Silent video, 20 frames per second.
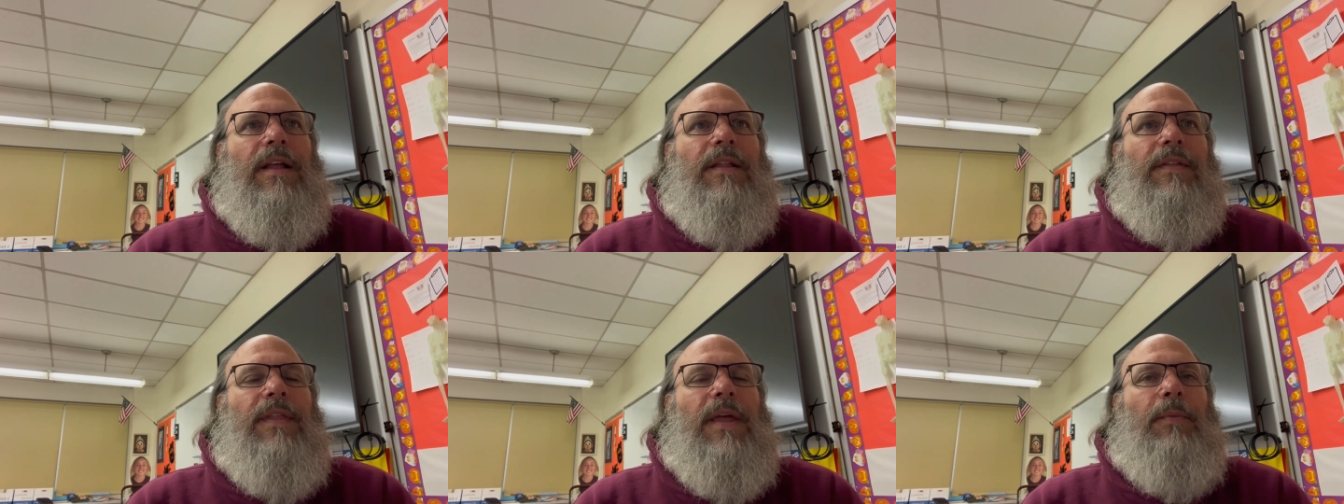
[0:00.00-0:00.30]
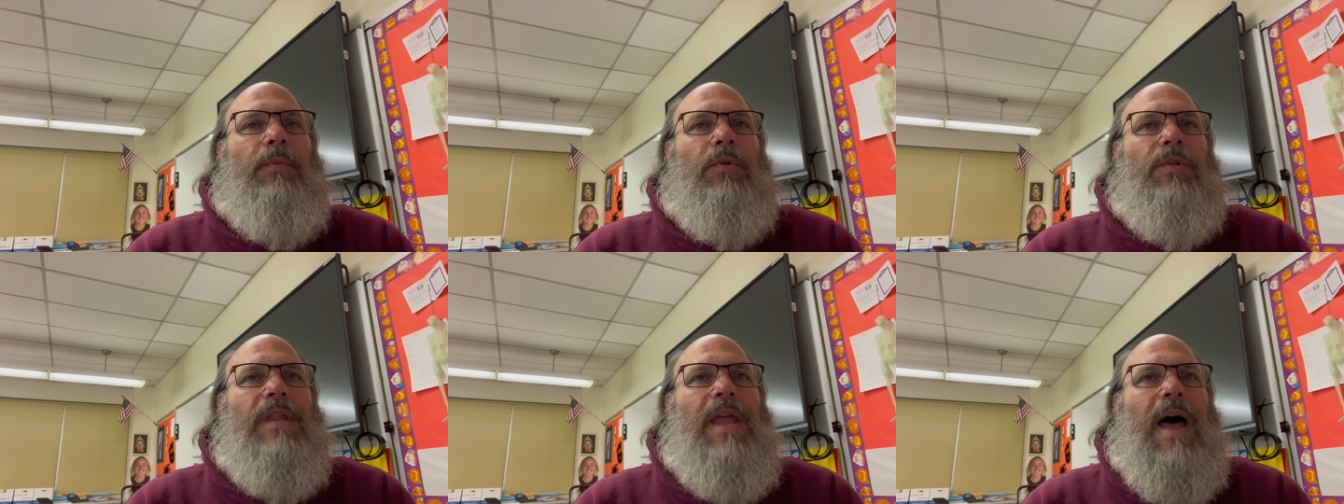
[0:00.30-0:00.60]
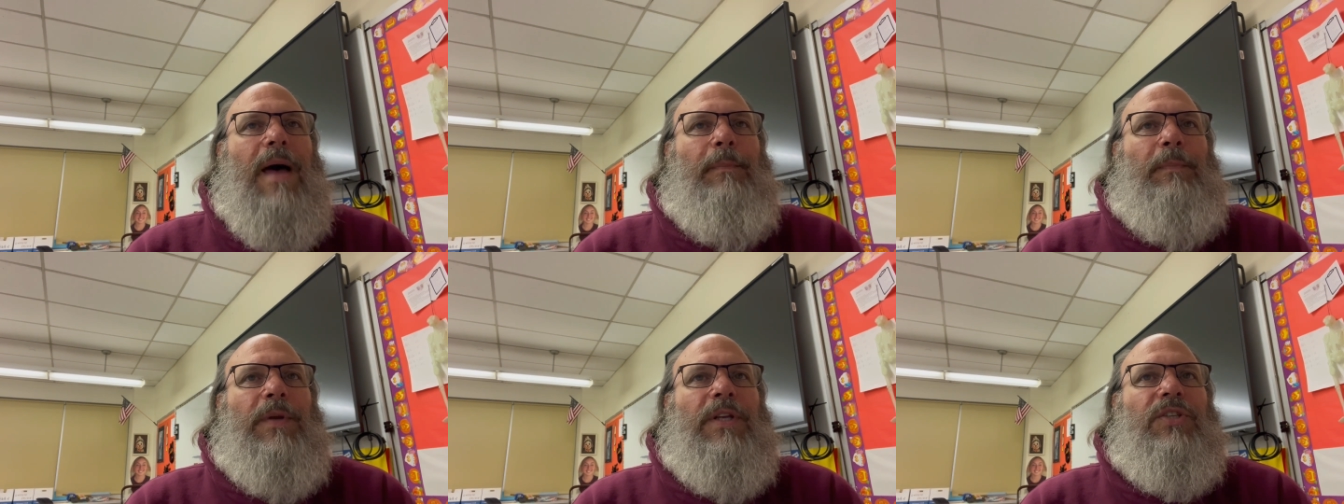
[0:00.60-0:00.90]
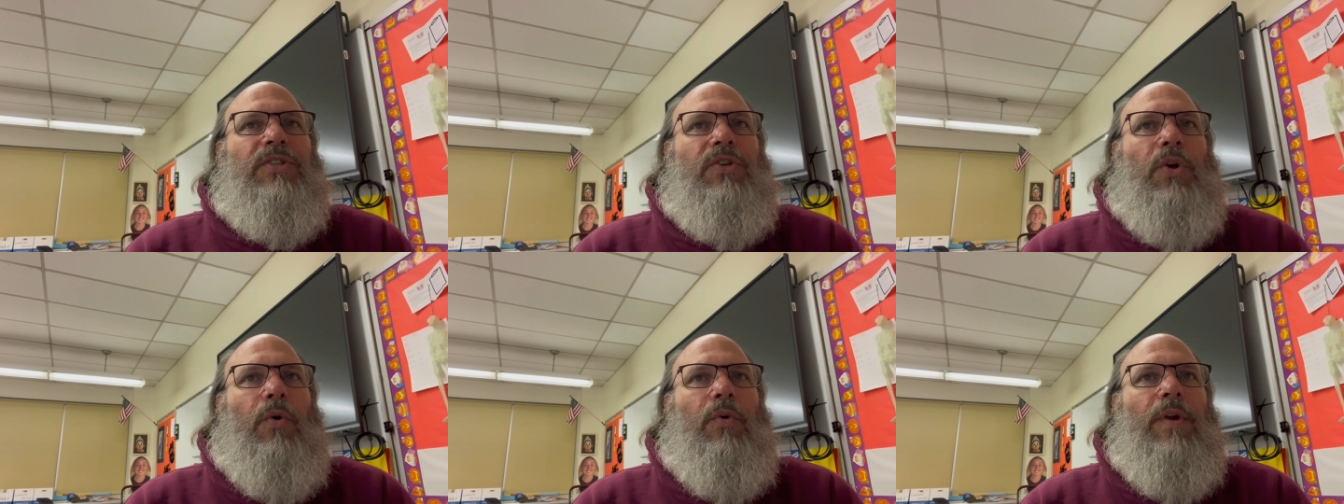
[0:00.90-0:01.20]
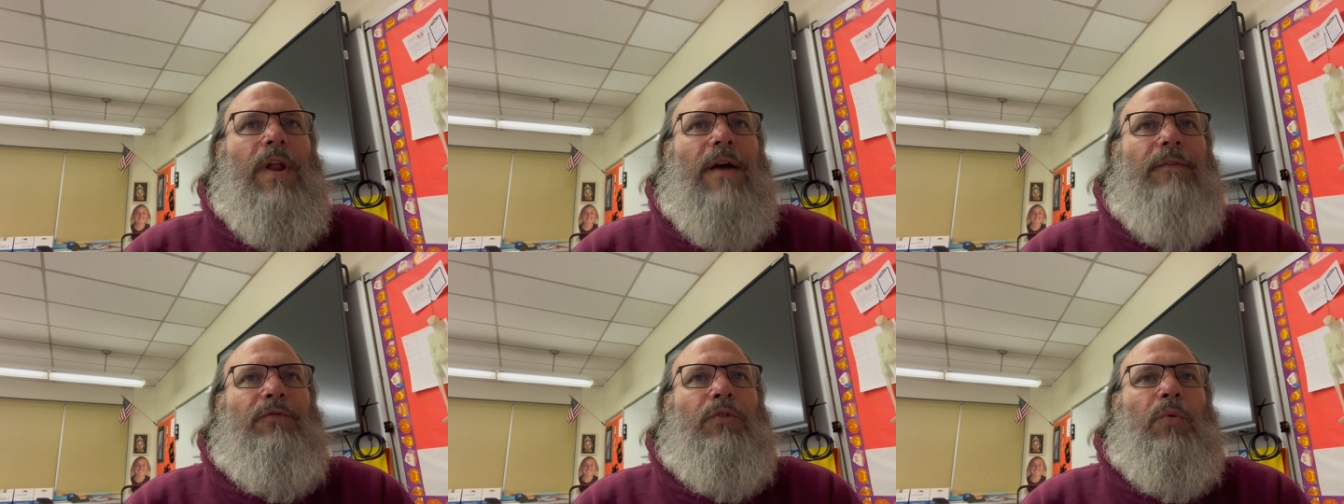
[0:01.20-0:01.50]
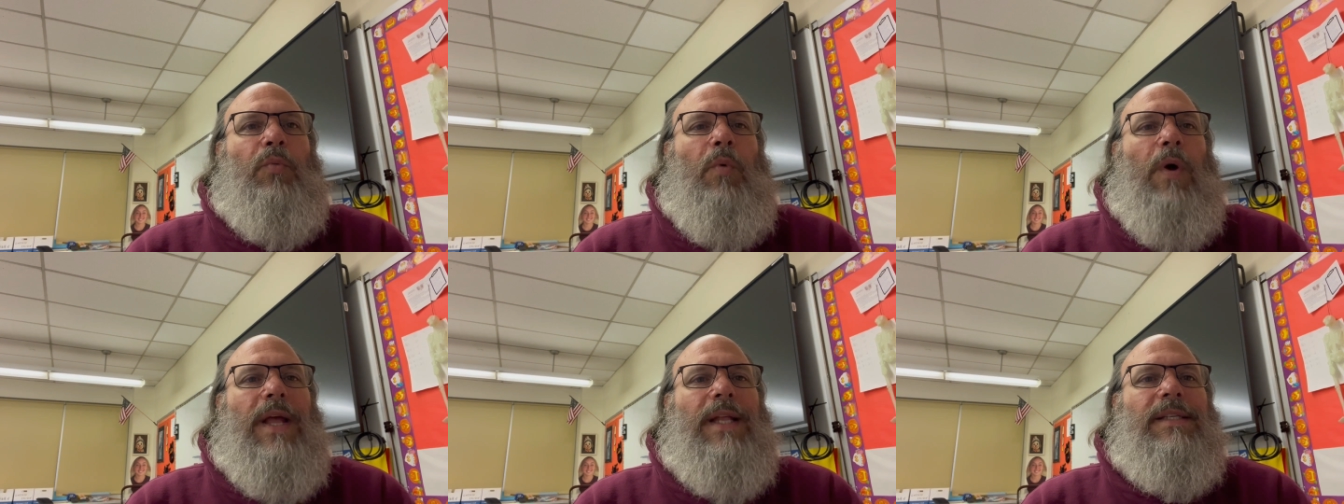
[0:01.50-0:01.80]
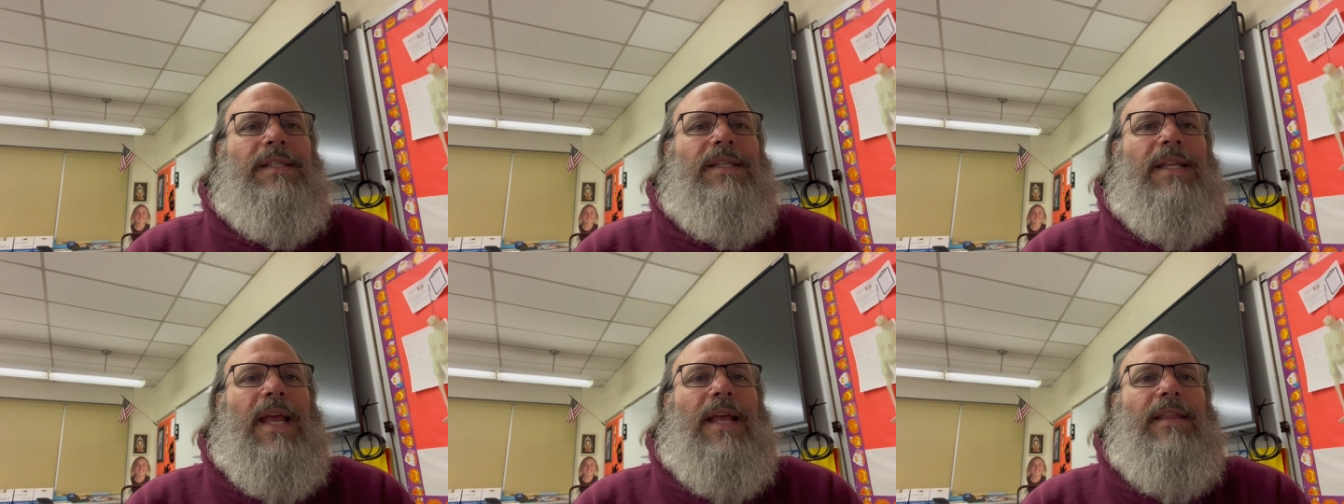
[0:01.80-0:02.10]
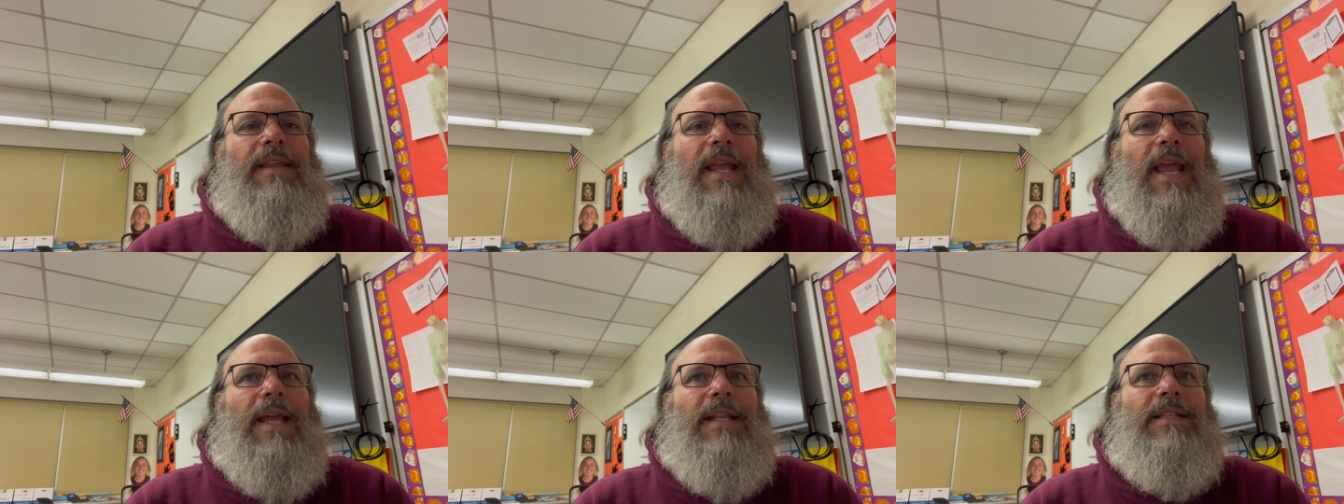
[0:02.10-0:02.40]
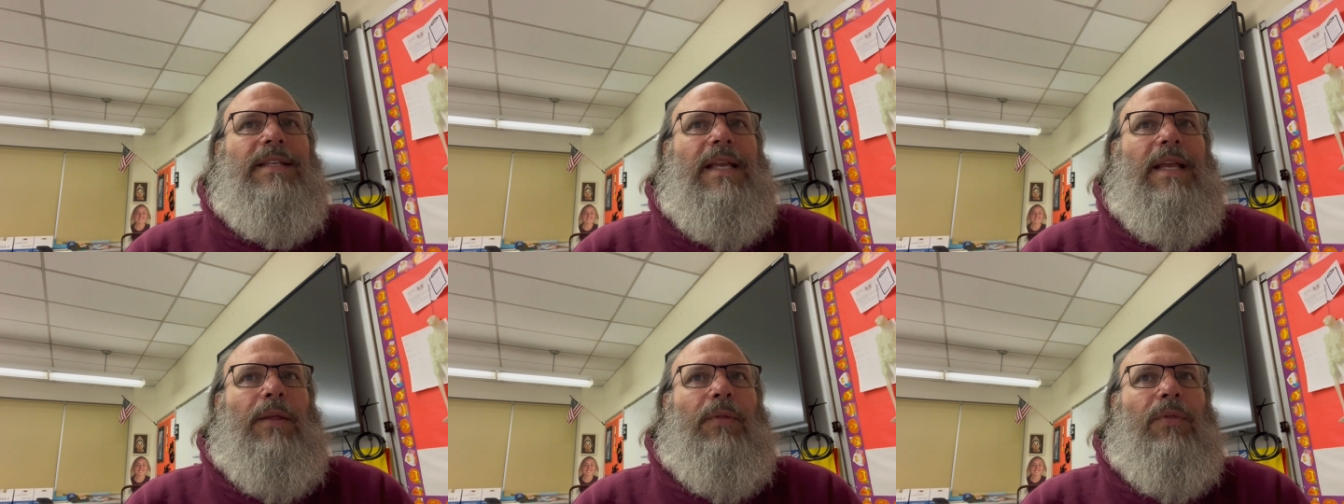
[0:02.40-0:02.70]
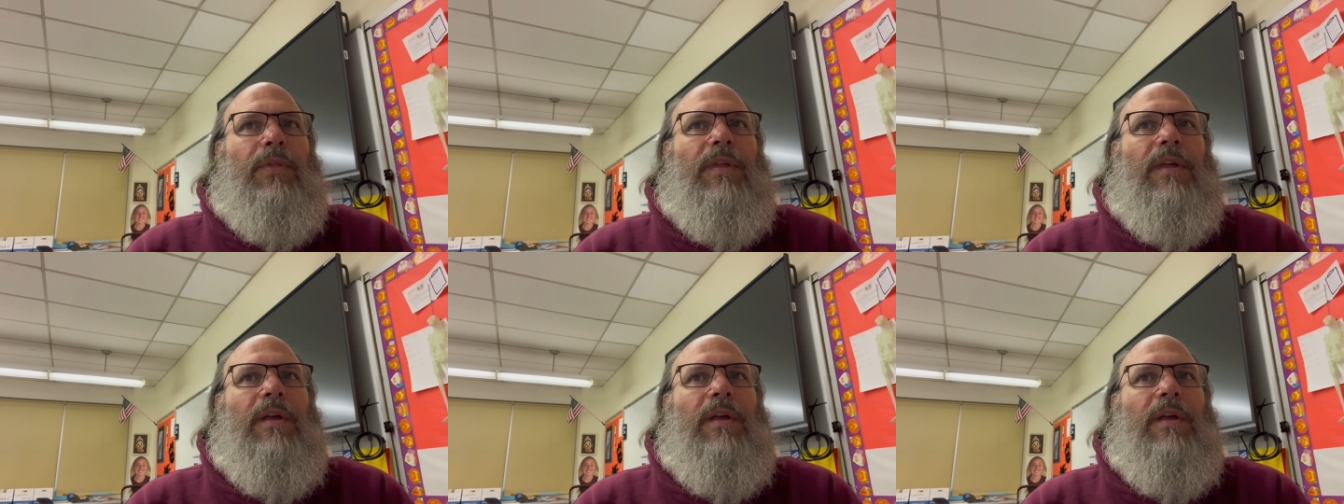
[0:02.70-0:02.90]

They will not be sold after Wednesday, the 18th.